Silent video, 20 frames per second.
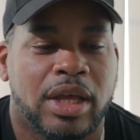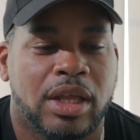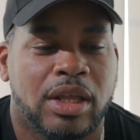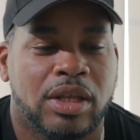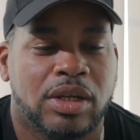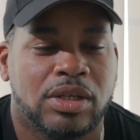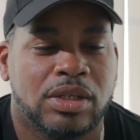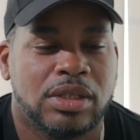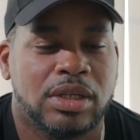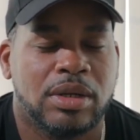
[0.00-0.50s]

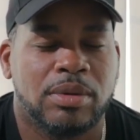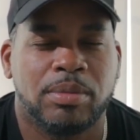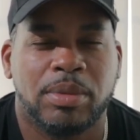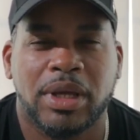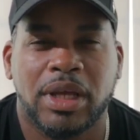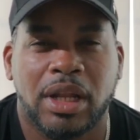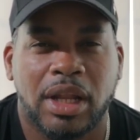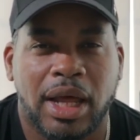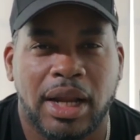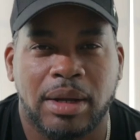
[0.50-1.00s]
it shouldn't
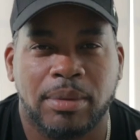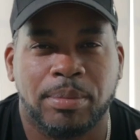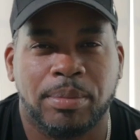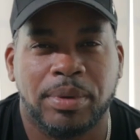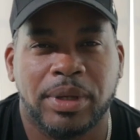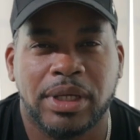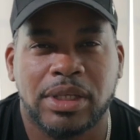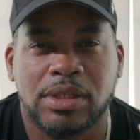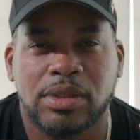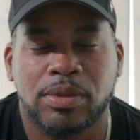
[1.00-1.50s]
be a lot of
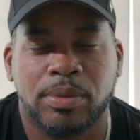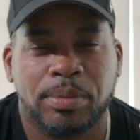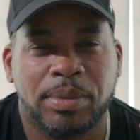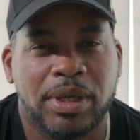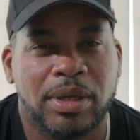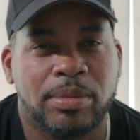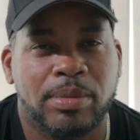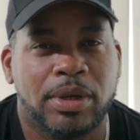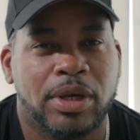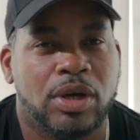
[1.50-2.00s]
pixel
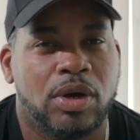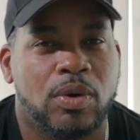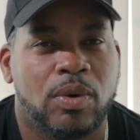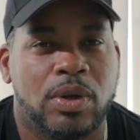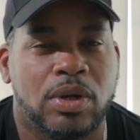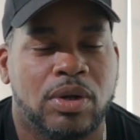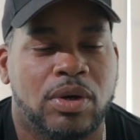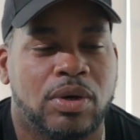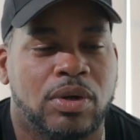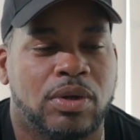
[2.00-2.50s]
peeping
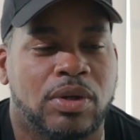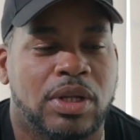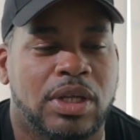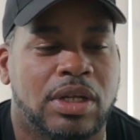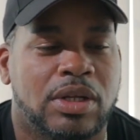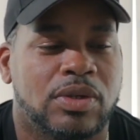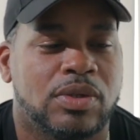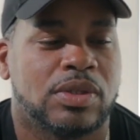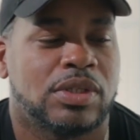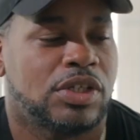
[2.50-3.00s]
going on in
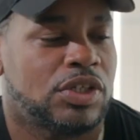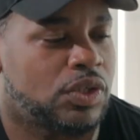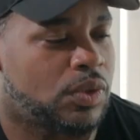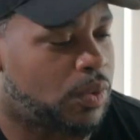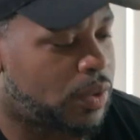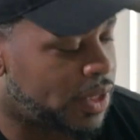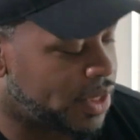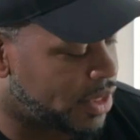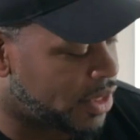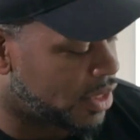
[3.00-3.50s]
those
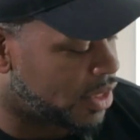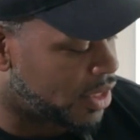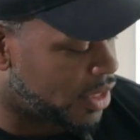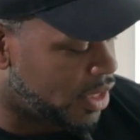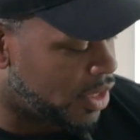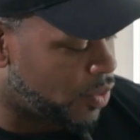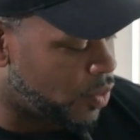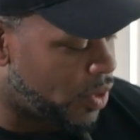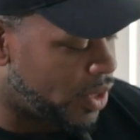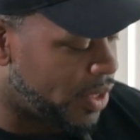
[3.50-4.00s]
situations
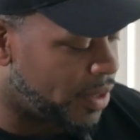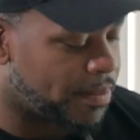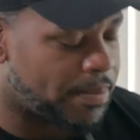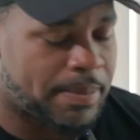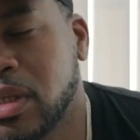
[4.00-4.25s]
anyway.